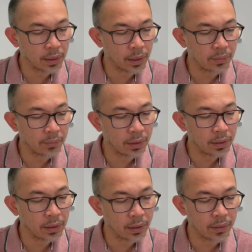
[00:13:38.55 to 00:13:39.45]

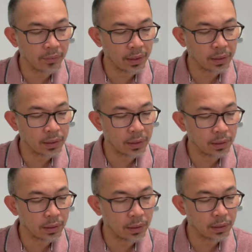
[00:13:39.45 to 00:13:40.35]
adverse events,
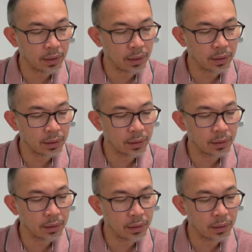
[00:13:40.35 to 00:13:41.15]
incidents,